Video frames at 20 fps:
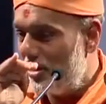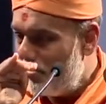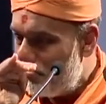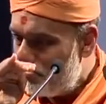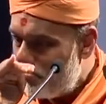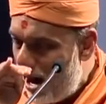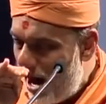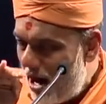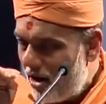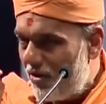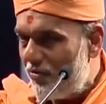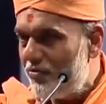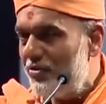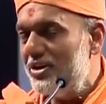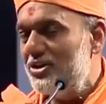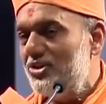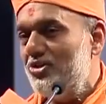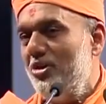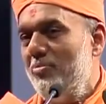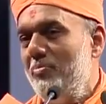a bar of
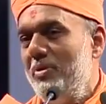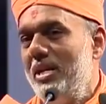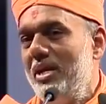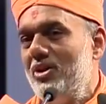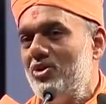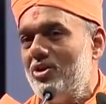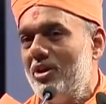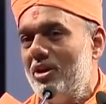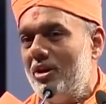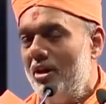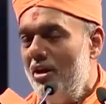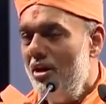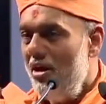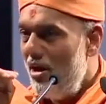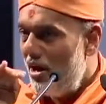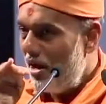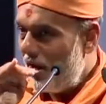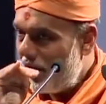discrimination, a